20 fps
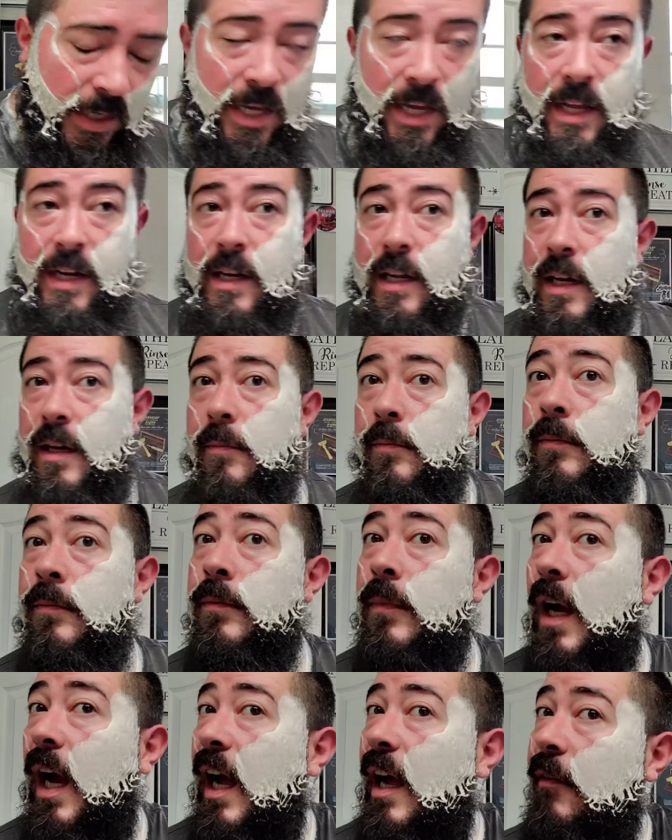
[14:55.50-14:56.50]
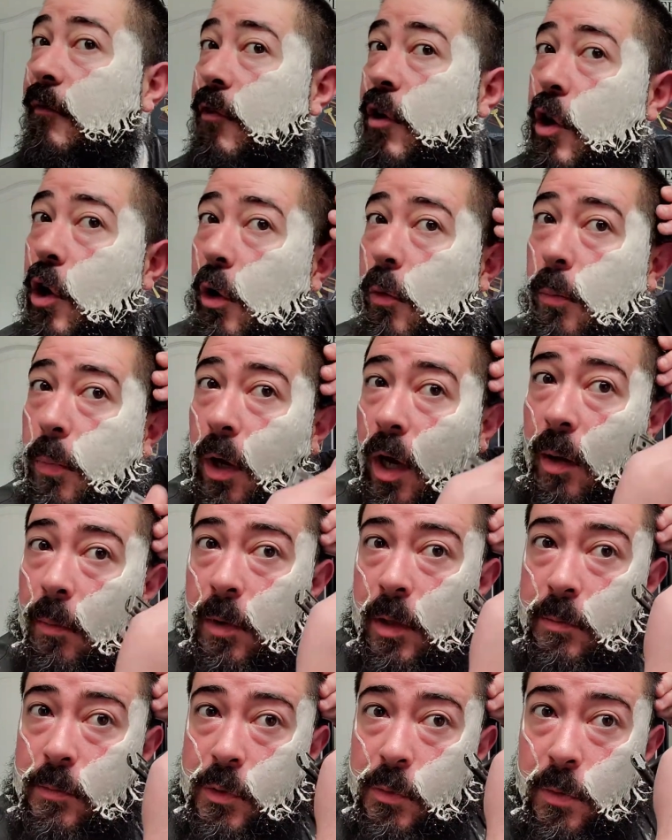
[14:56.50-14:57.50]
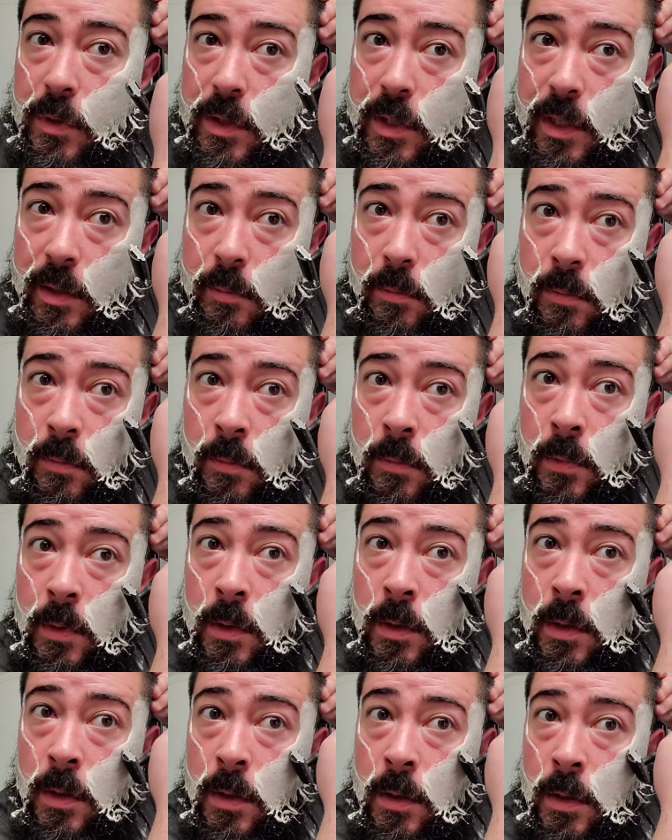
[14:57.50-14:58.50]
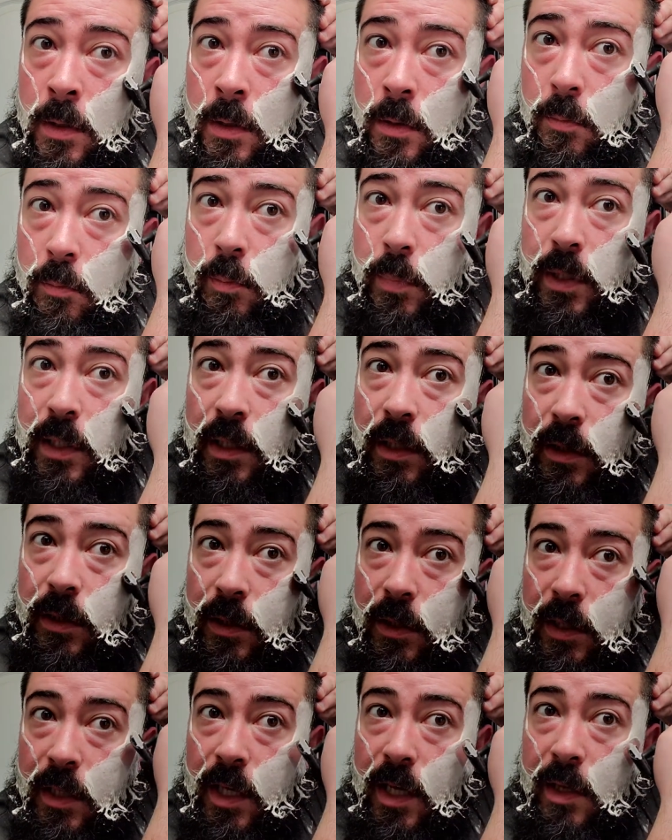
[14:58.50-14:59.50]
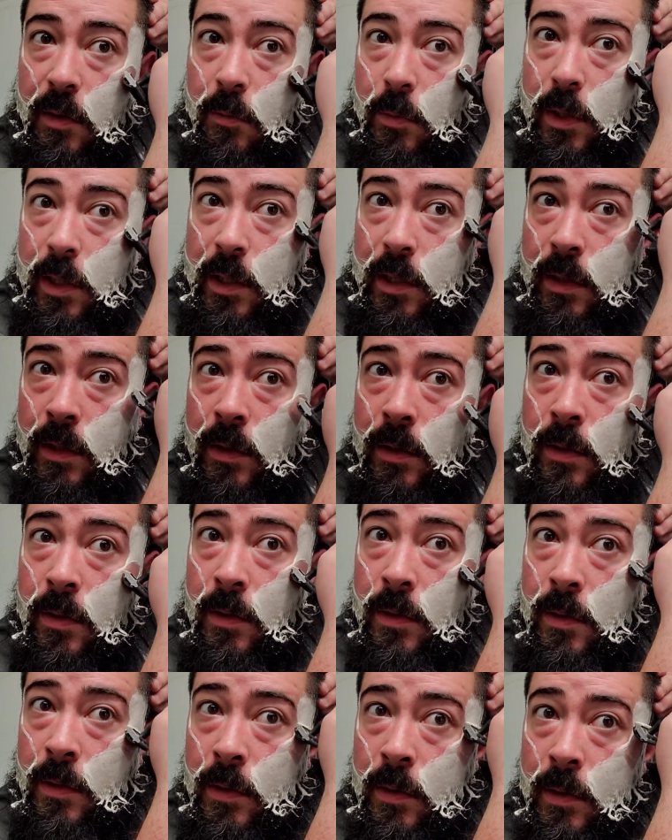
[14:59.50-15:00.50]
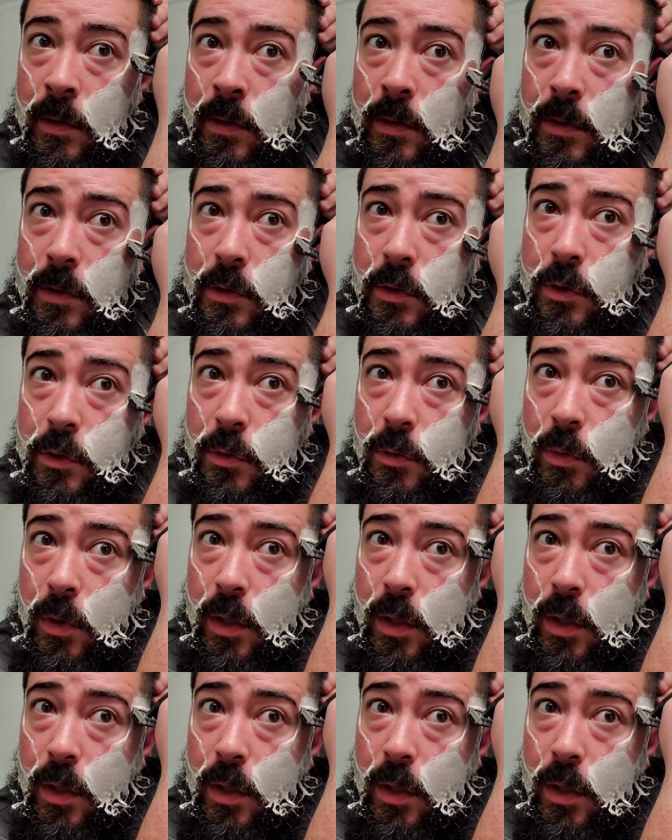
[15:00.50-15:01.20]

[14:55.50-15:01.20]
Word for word: And um, I have no problems with them being the gateway to